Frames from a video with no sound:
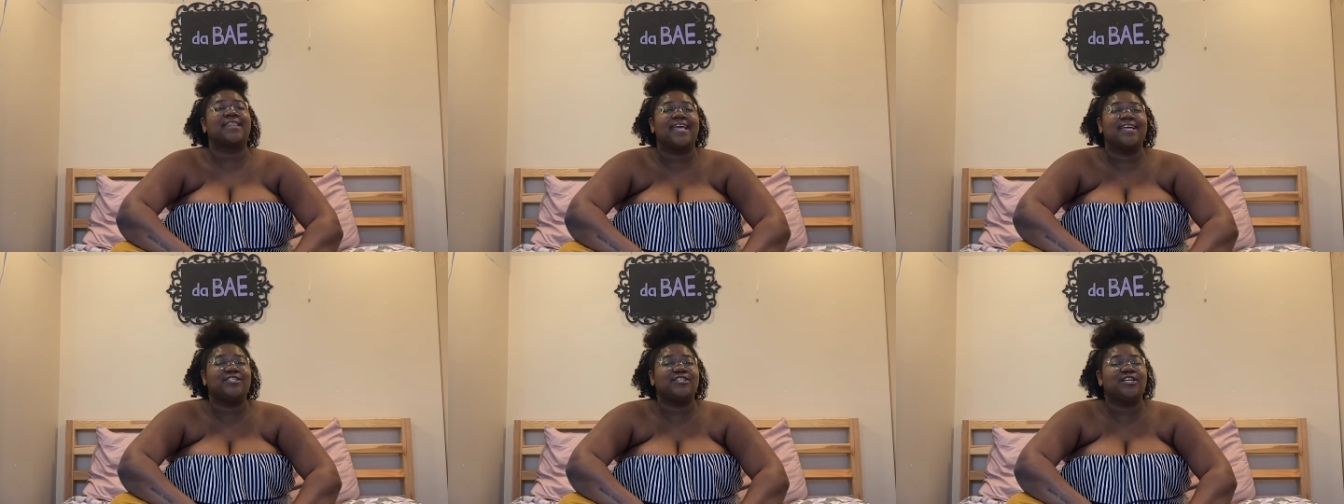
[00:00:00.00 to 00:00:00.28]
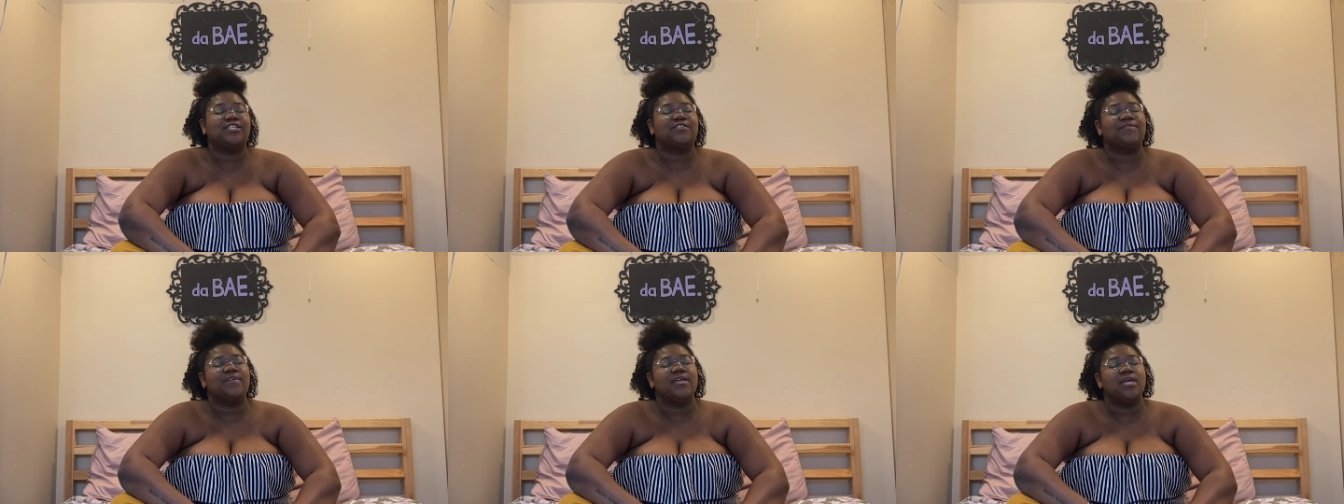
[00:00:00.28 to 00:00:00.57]

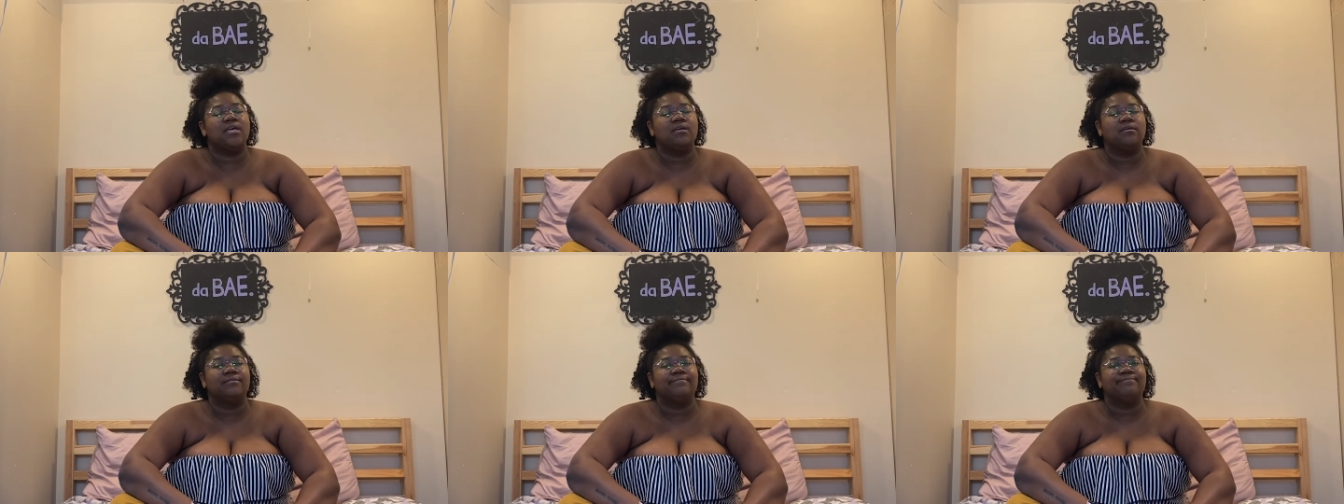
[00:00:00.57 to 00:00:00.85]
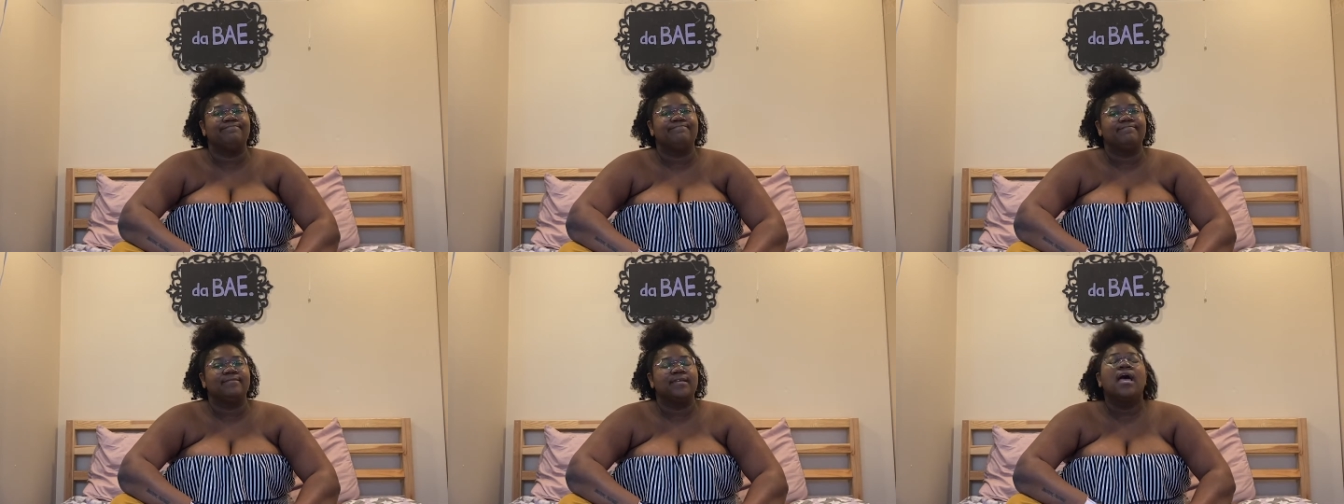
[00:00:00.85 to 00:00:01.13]
HSV?
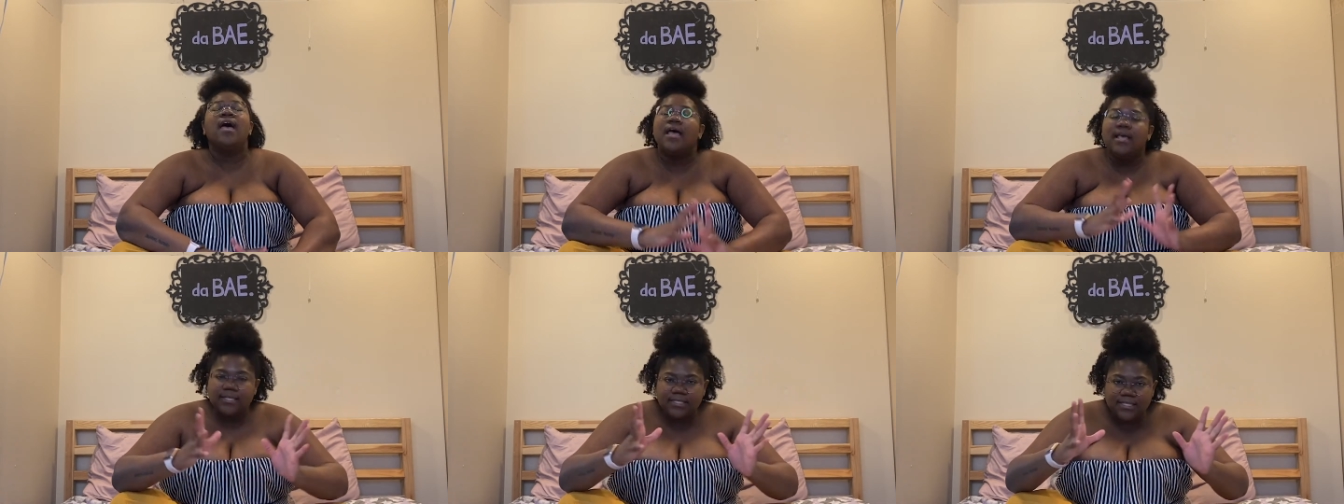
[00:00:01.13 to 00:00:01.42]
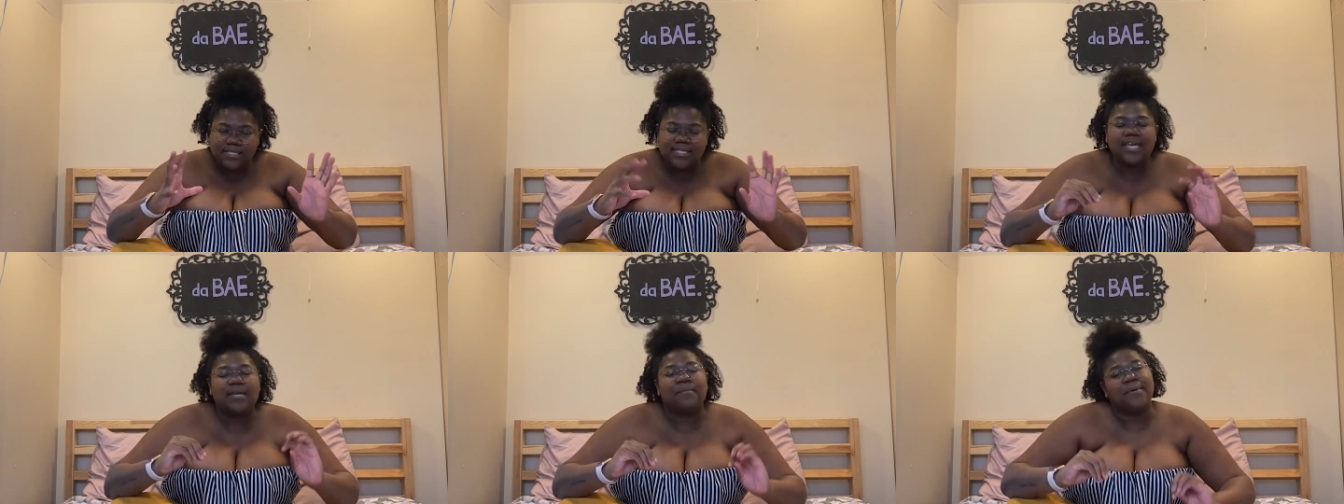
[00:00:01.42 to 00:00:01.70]

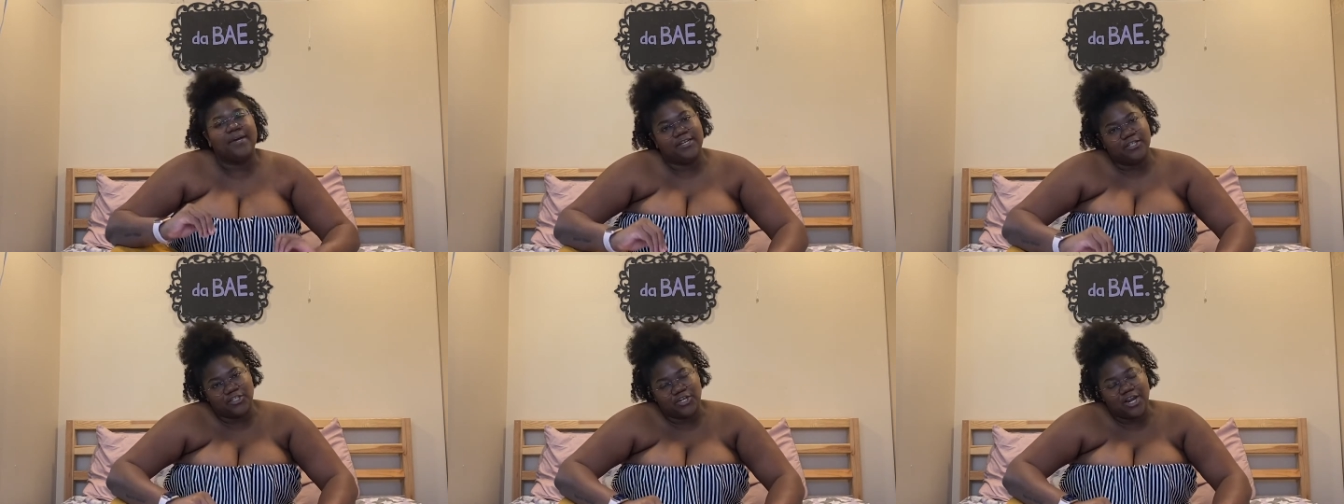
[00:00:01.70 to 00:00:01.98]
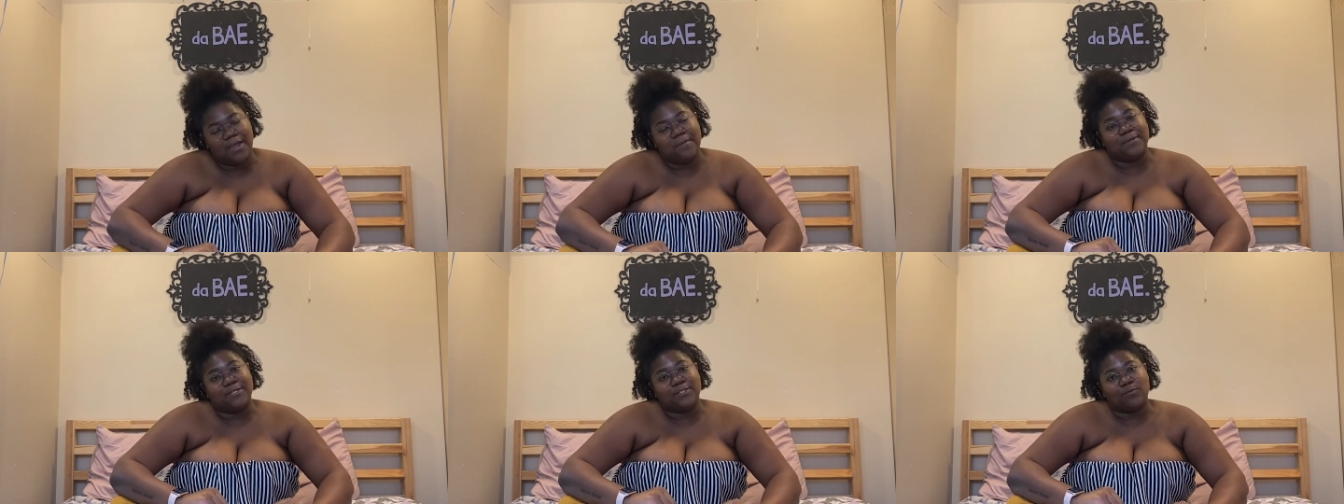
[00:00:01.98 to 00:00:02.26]
Stigma and
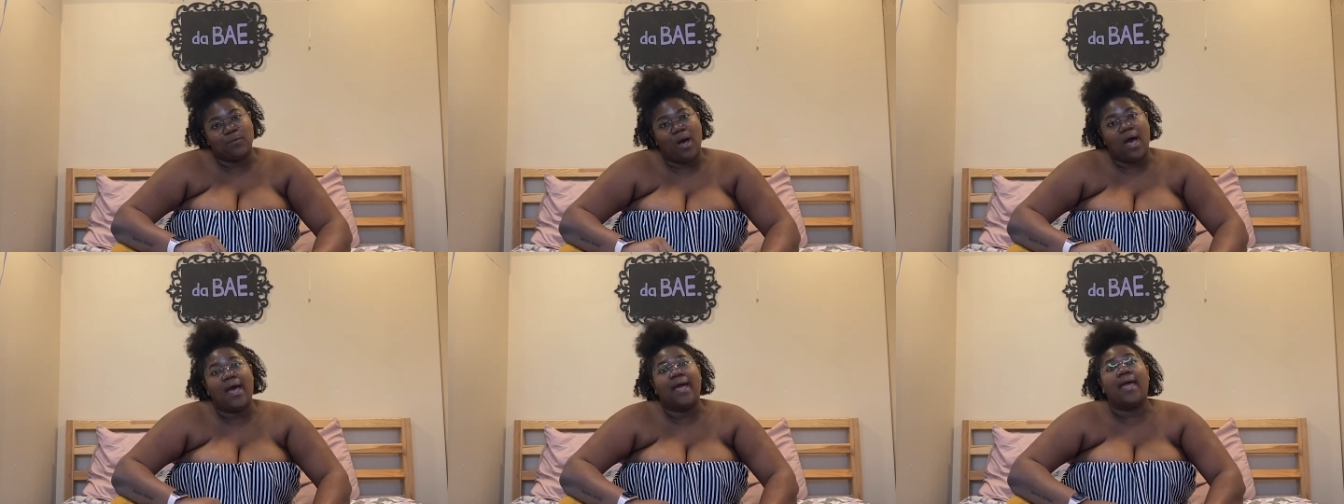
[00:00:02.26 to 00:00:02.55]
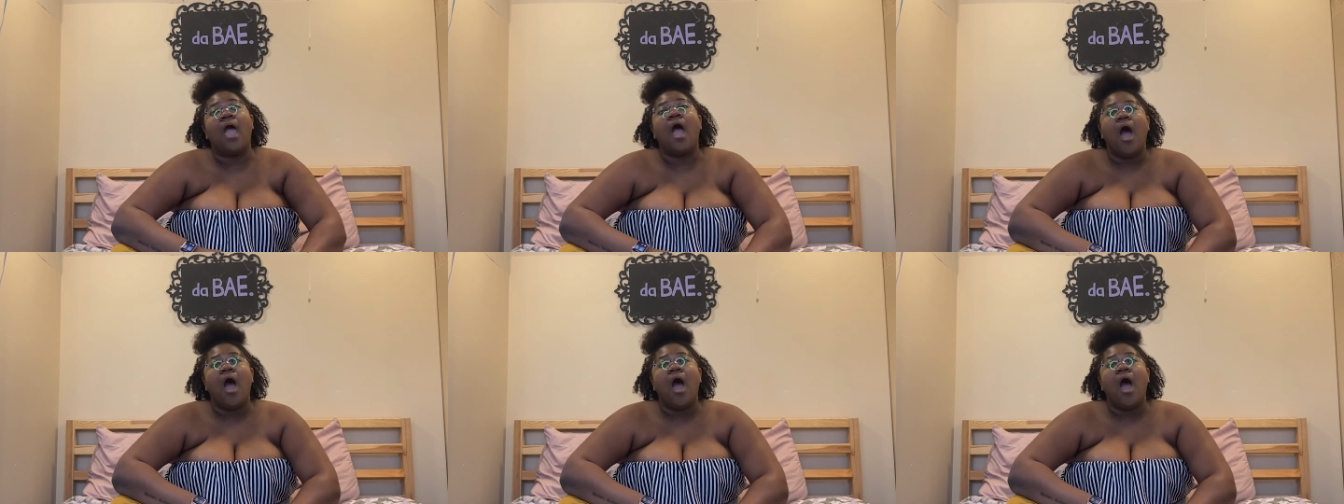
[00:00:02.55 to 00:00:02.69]
shame is why.